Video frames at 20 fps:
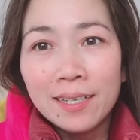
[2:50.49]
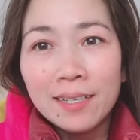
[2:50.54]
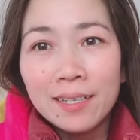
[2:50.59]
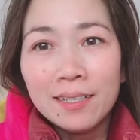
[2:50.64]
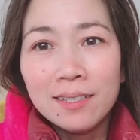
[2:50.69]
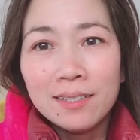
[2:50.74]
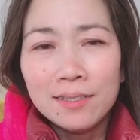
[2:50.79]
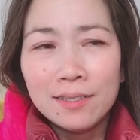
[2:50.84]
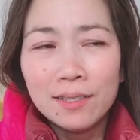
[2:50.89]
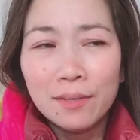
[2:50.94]

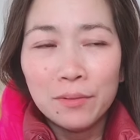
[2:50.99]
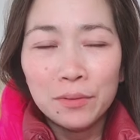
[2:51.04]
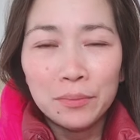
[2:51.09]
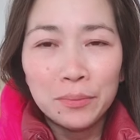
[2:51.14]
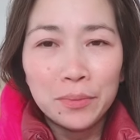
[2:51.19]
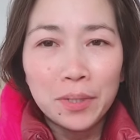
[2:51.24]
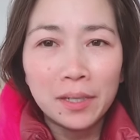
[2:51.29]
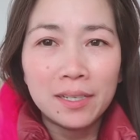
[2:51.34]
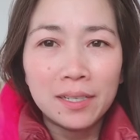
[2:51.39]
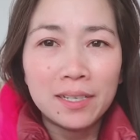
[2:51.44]
some of the
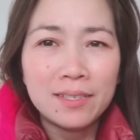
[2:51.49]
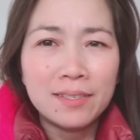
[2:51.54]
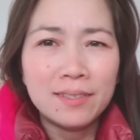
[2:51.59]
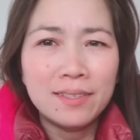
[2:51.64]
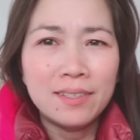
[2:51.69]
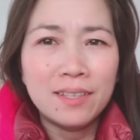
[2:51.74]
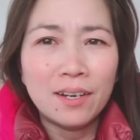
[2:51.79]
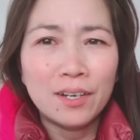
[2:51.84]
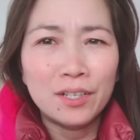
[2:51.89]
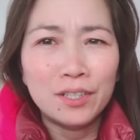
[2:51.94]
kids, they
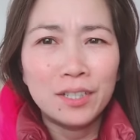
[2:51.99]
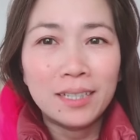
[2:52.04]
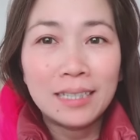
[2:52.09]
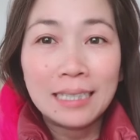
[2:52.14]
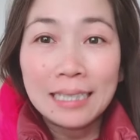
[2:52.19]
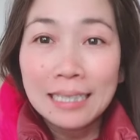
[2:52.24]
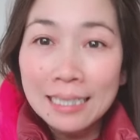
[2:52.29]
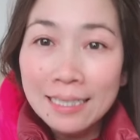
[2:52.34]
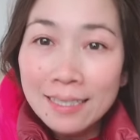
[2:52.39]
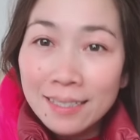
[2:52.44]
are not
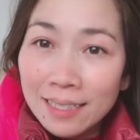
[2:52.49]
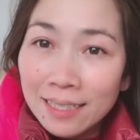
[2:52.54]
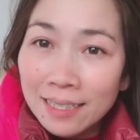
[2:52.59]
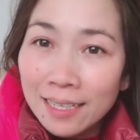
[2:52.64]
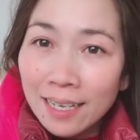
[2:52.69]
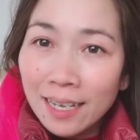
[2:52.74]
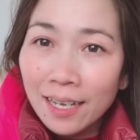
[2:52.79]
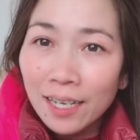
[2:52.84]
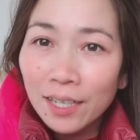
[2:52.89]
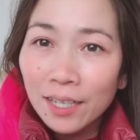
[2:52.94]

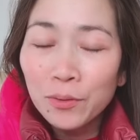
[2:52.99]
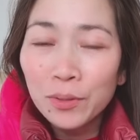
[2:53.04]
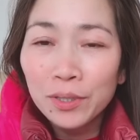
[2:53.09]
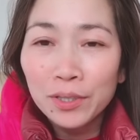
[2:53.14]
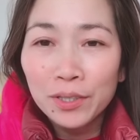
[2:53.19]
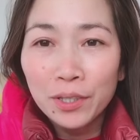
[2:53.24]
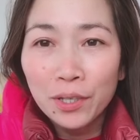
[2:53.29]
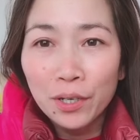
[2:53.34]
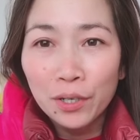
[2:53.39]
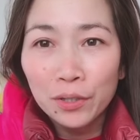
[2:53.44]
listening what
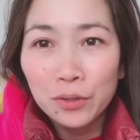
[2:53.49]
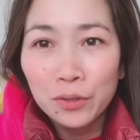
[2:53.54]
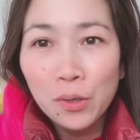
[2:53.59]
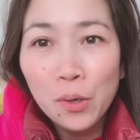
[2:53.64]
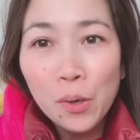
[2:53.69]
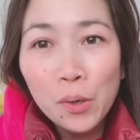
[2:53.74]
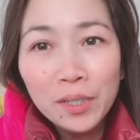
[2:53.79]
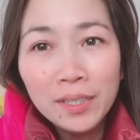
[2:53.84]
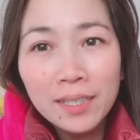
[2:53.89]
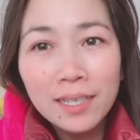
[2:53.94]
they are
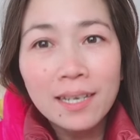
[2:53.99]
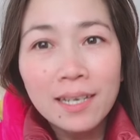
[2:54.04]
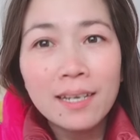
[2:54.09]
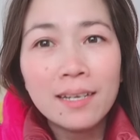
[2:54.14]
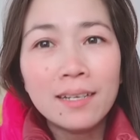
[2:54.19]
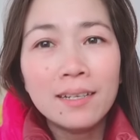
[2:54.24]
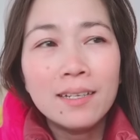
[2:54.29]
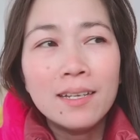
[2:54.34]
talking,